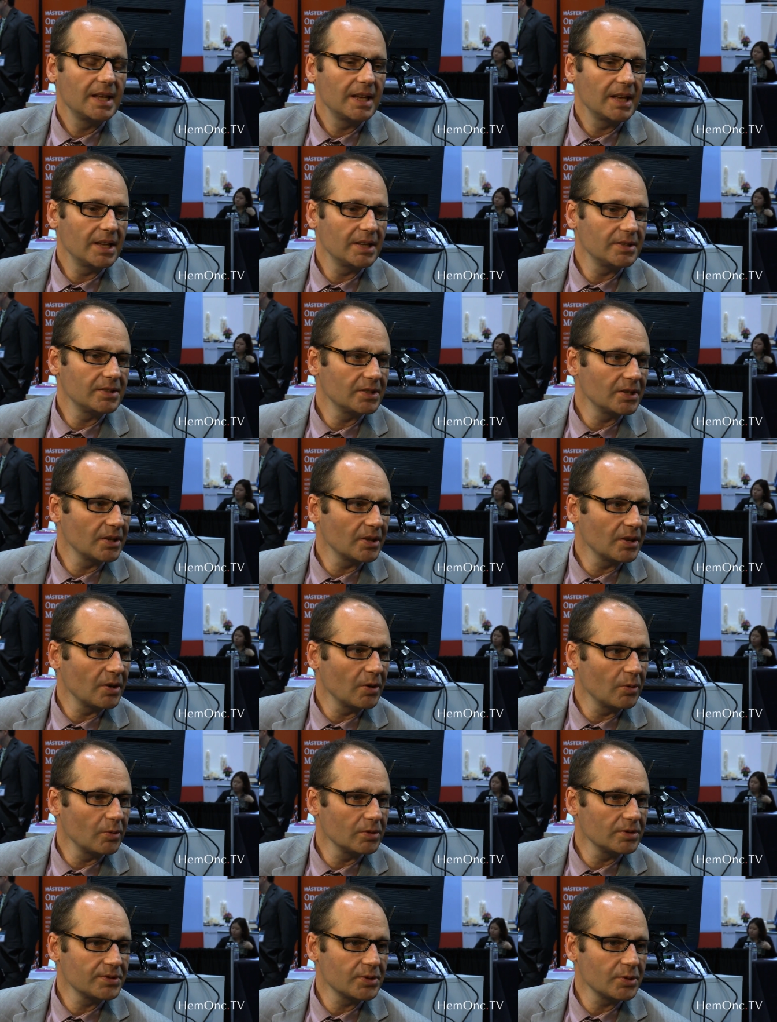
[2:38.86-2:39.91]
and
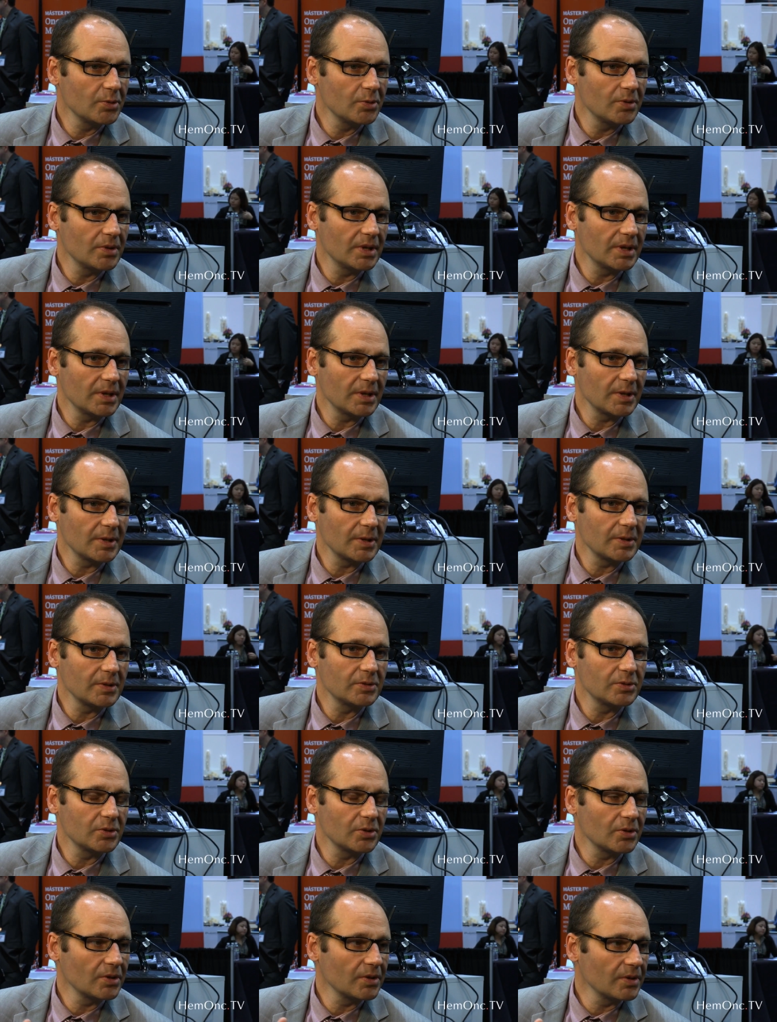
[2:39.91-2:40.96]
also
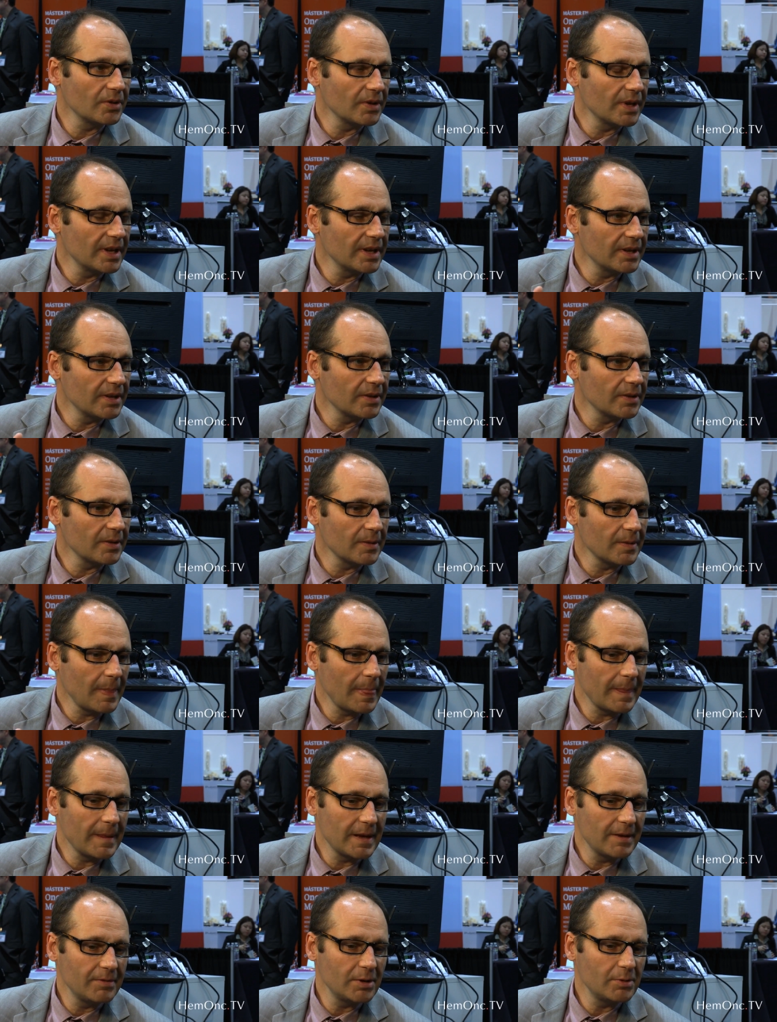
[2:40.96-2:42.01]
the
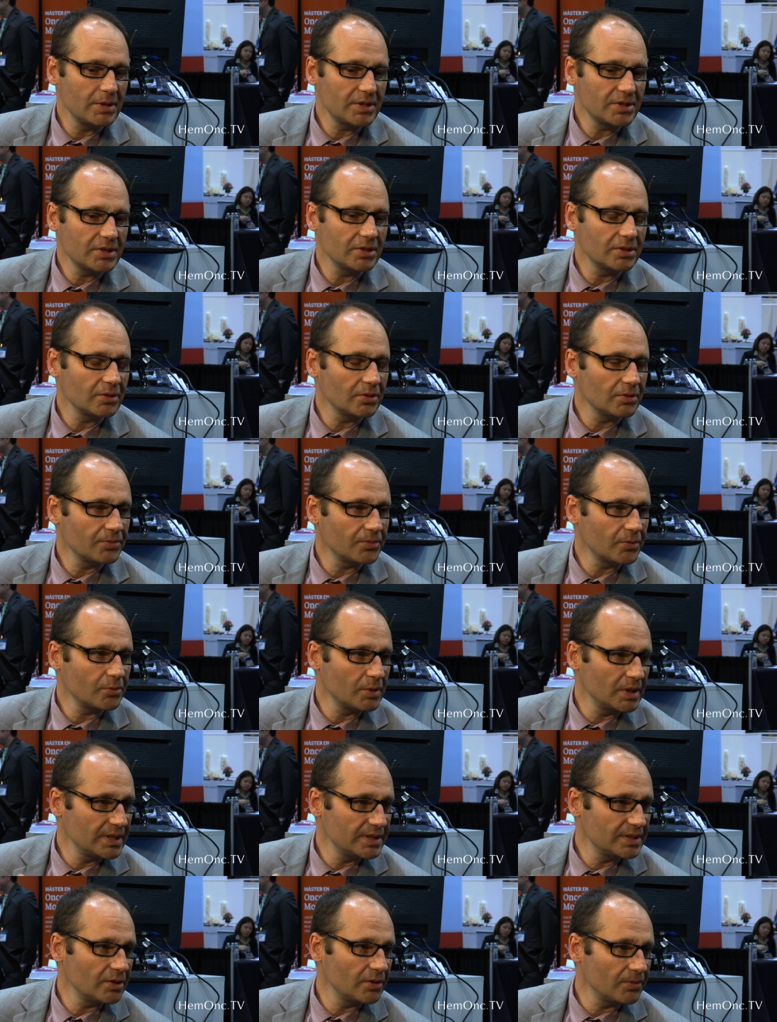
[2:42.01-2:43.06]
evaluation of
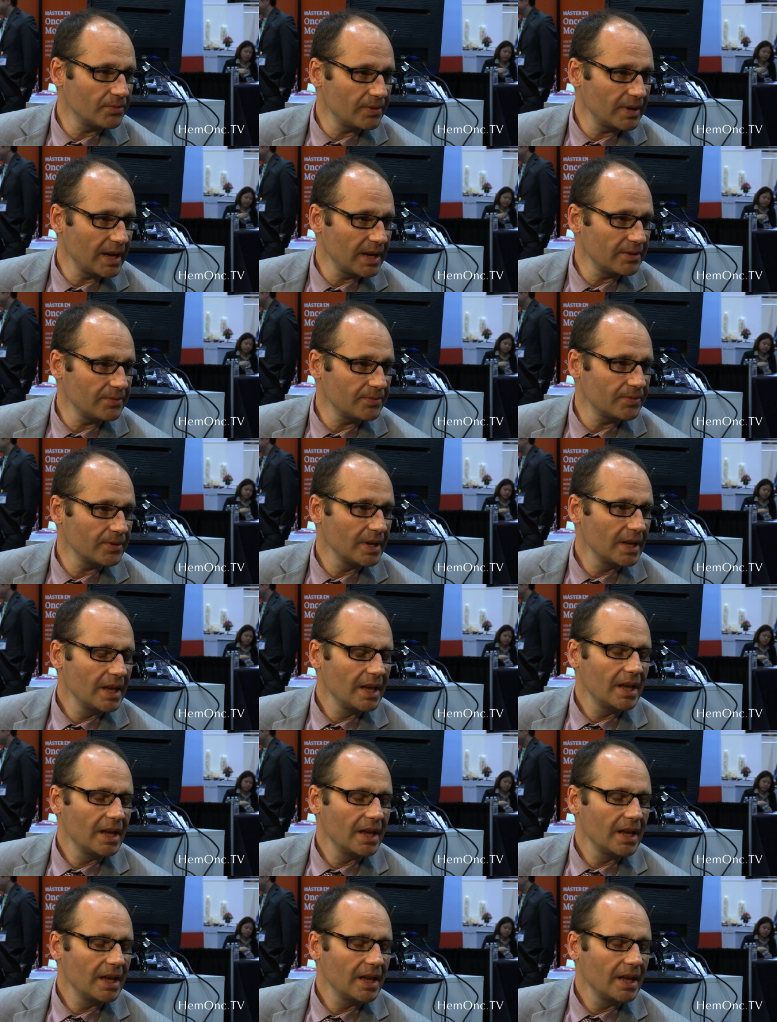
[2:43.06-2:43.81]
quality of life